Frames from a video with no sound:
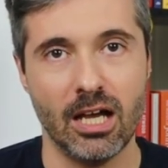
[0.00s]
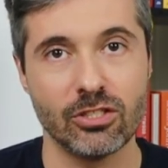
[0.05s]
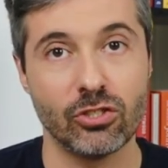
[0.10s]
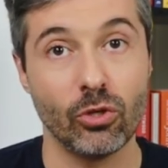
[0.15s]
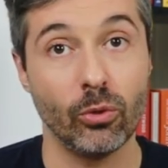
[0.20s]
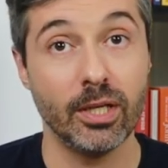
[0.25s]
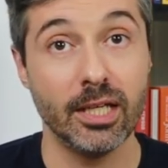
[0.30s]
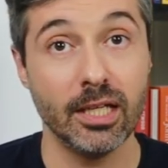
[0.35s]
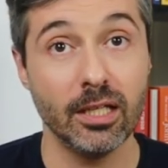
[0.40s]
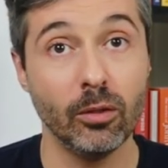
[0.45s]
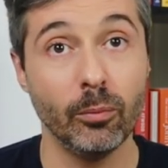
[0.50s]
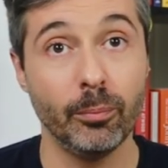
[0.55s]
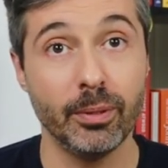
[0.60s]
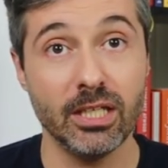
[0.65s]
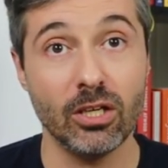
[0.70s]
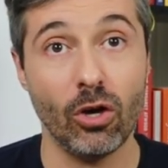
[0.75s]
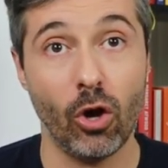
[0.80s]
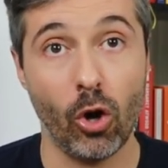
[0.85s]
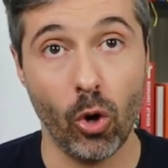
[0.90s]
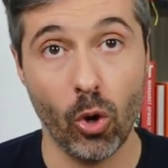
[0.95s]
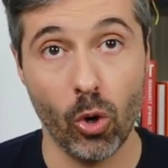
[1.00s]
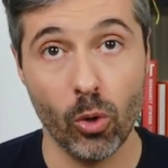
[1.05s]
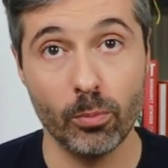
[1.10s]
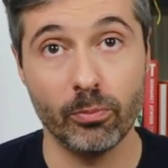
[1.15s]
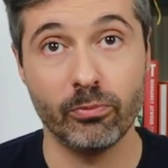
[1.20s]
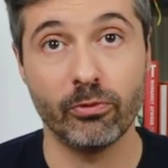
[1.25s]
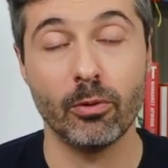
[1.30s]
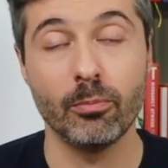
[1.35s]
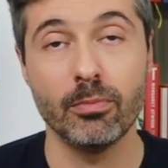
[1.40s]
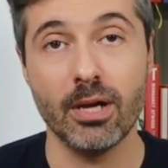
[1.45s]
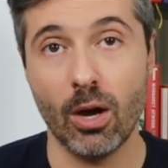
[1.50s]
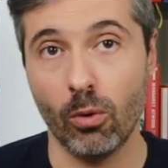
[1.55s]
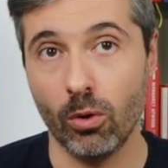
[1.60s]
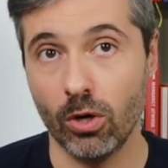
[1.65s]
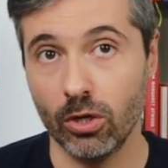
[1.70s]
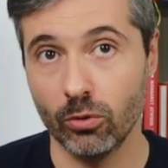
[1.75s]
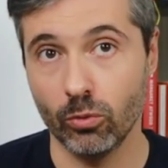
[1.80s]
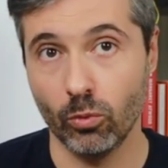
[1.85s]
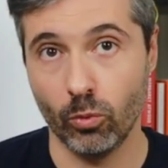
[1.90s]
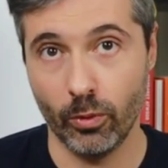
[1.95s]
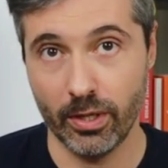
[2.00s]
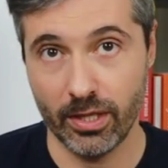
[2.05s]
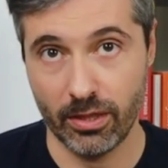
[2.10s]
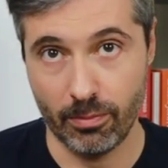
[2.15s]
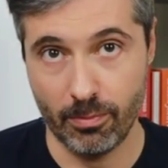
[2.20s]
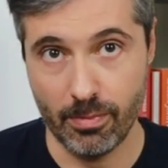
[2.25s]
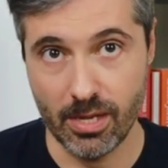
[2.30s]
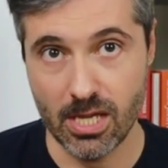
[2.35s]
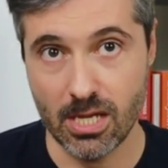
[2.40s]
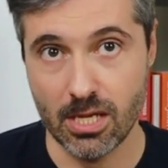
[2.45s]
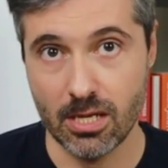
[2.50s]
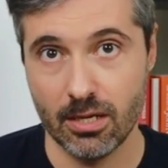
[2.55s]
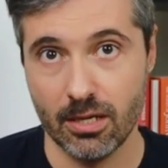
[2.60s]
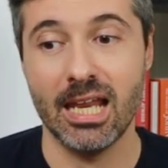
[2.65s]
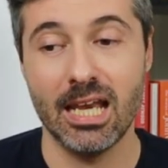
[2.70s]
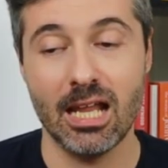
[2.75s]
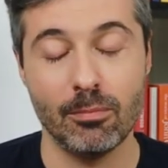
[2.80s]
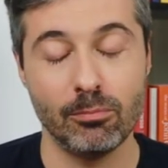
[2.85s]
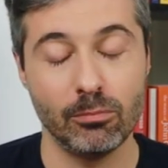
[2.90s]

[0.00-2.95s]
So he'll be home from now on with me. And